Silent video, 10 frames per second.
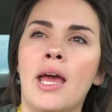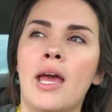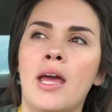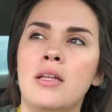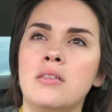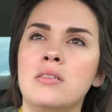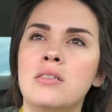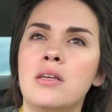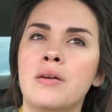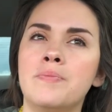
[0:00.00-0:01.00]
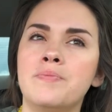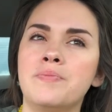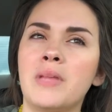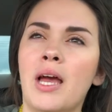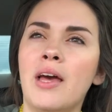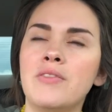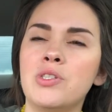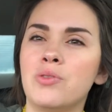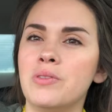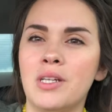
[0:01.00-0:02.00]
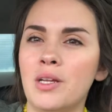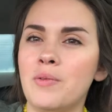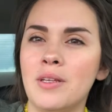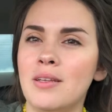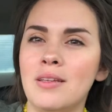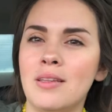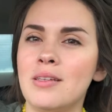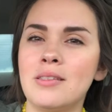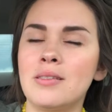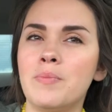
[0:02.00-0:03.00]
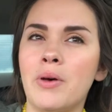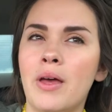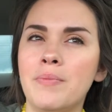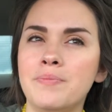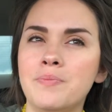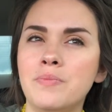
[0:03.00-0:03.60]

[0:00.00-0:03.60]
And I haven't told anyone this, but